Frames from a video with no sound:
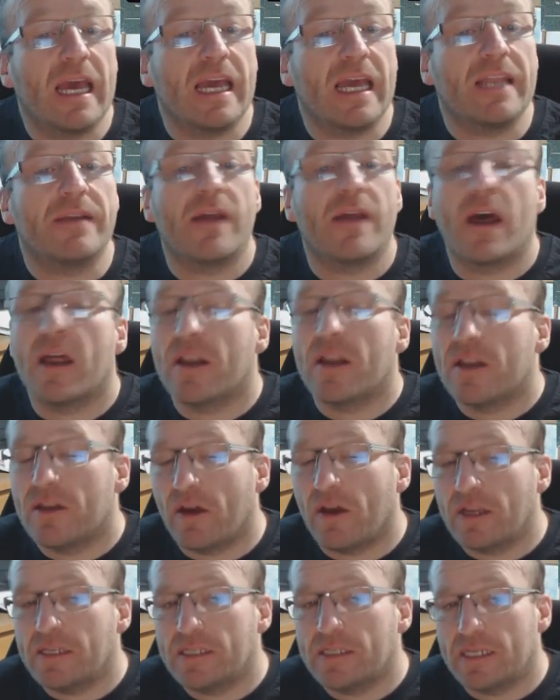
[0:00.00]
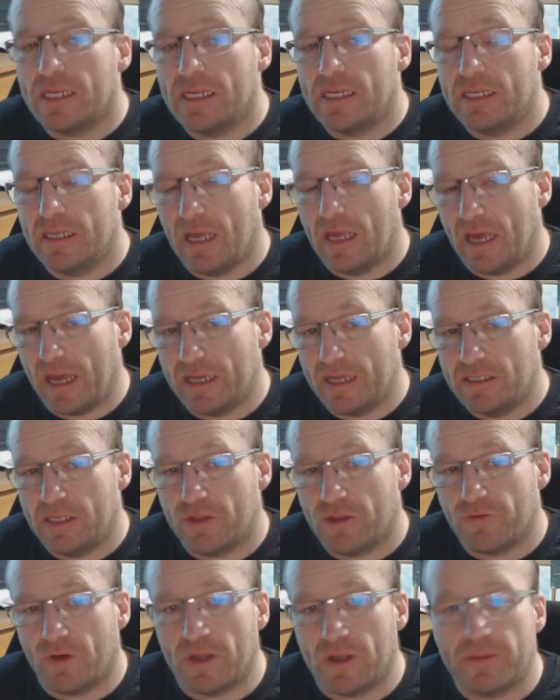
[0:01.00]
in
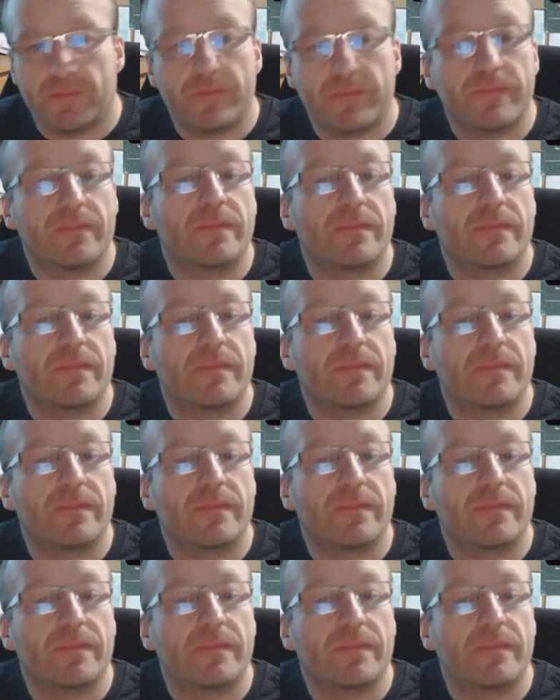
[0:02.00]
1983.